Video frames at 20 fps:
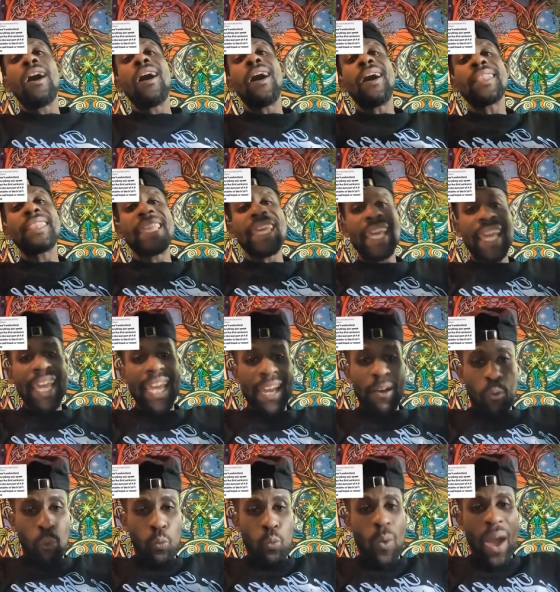on the
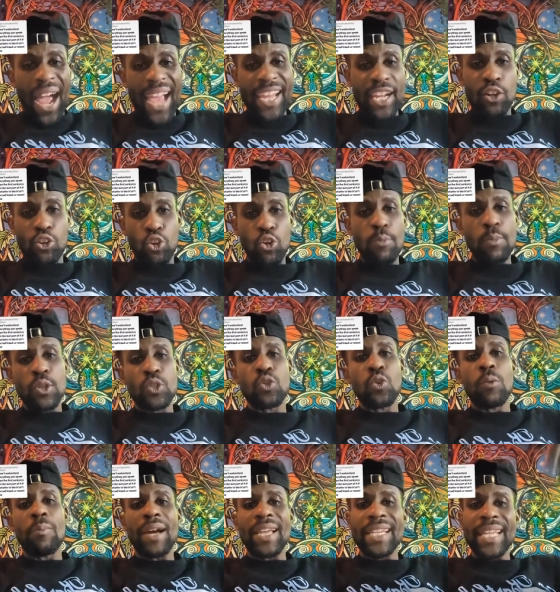Y
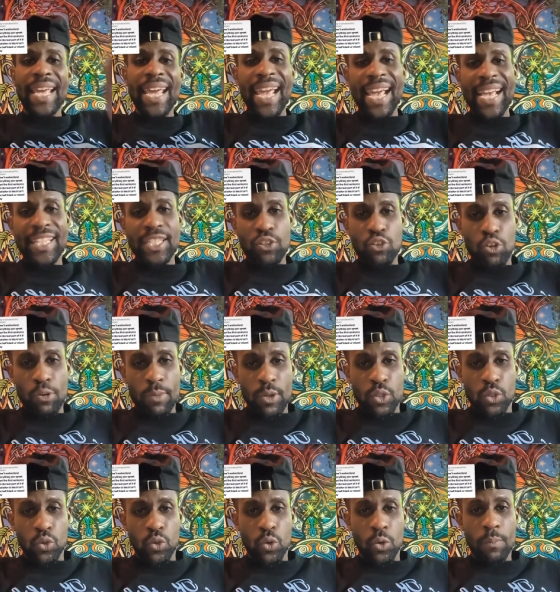chromosome and the X
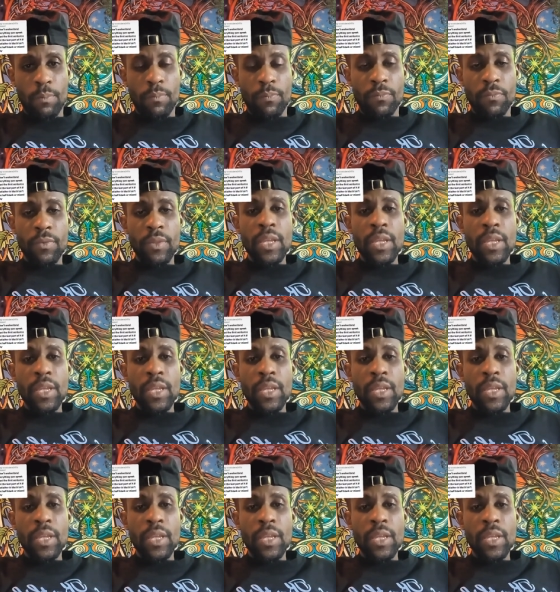chromosome,